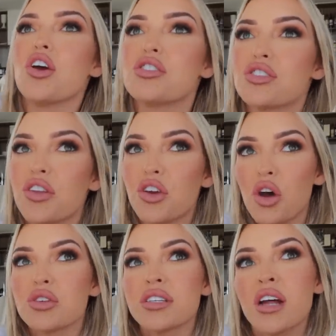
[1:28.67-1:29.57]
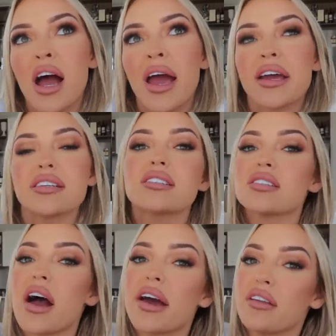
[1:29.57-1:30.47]
so the girls and I
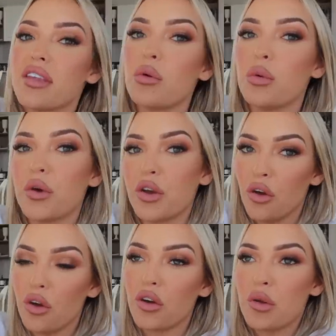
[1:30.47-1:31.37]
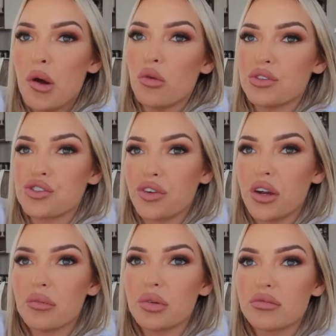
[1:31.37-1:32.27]
decided that we were gonna go on a Melbourne
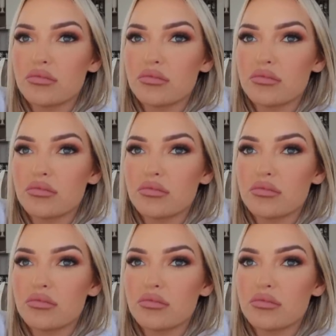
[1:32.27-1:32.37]
trip,